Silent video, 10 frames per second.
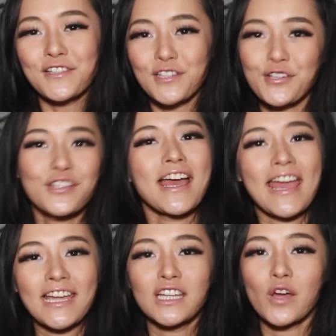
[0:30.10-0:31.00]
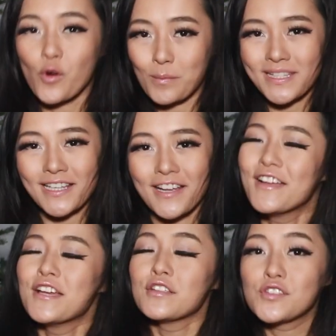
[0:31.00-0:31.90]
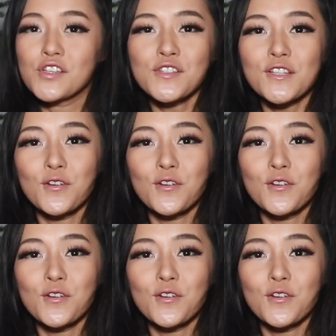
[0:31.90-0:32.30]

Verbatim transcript: Lunar Halo Orbiter. Due to